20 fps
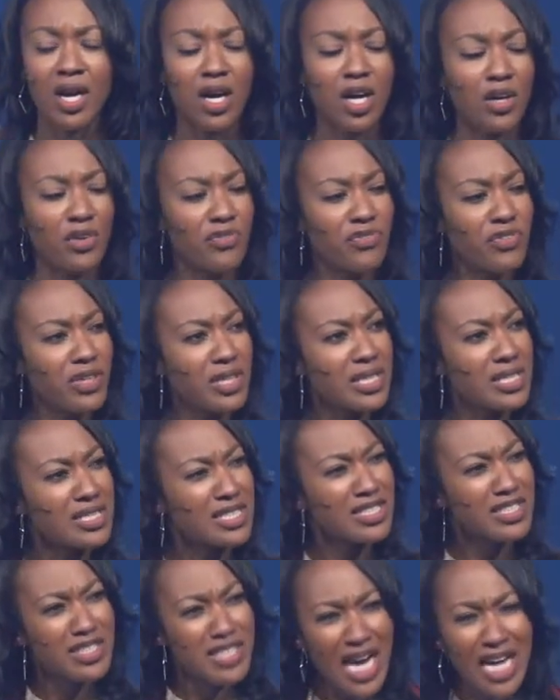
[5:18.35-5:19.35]
or feelings
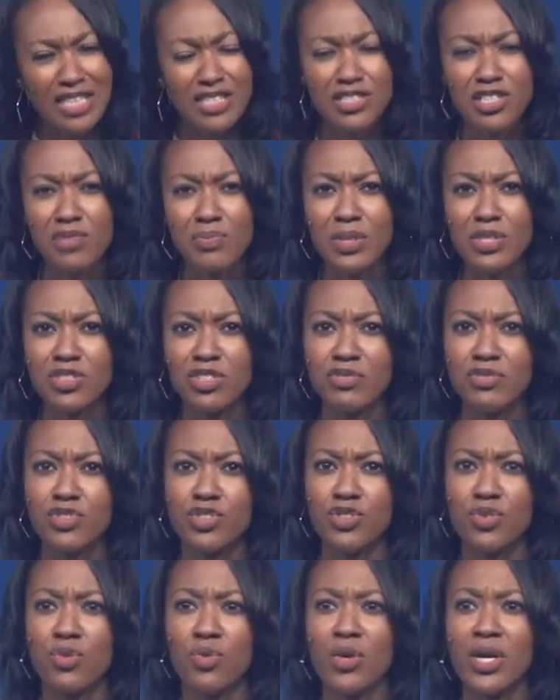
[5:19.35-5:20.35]
not so much of
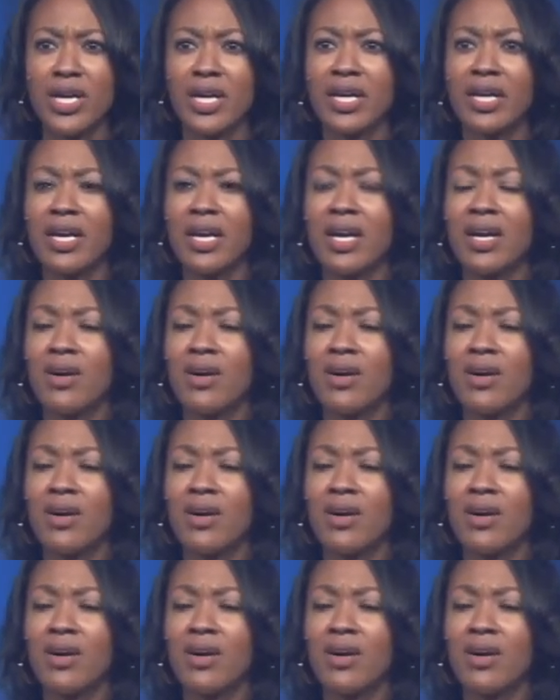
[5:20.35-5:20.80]
joy,